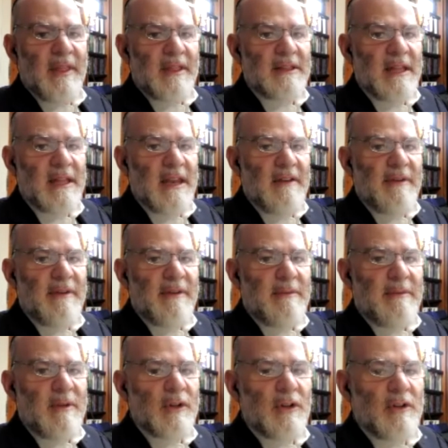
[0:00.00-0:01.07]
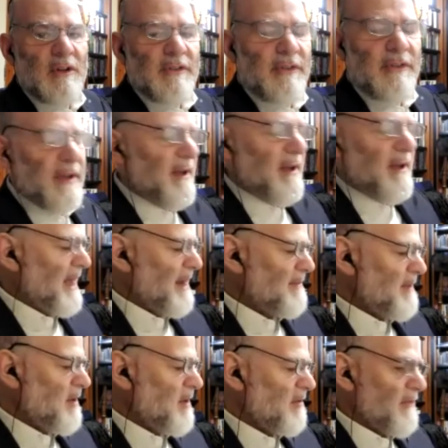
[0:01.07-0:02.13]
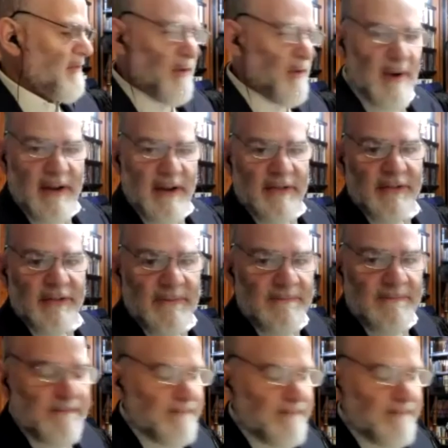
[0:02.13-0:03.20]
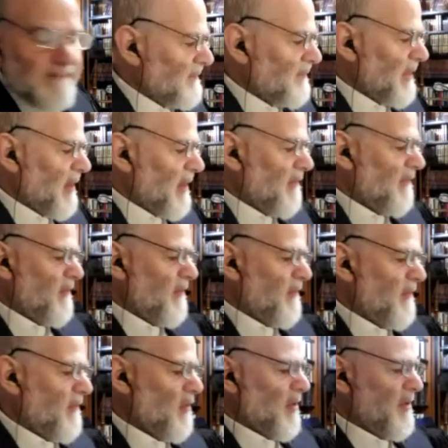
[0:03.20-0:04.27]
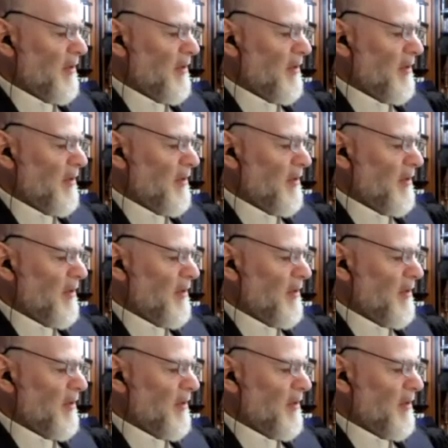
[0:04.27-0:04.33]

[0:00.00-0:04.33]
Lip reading: The linen from the old clothes of the Kohanim they used for wicks for the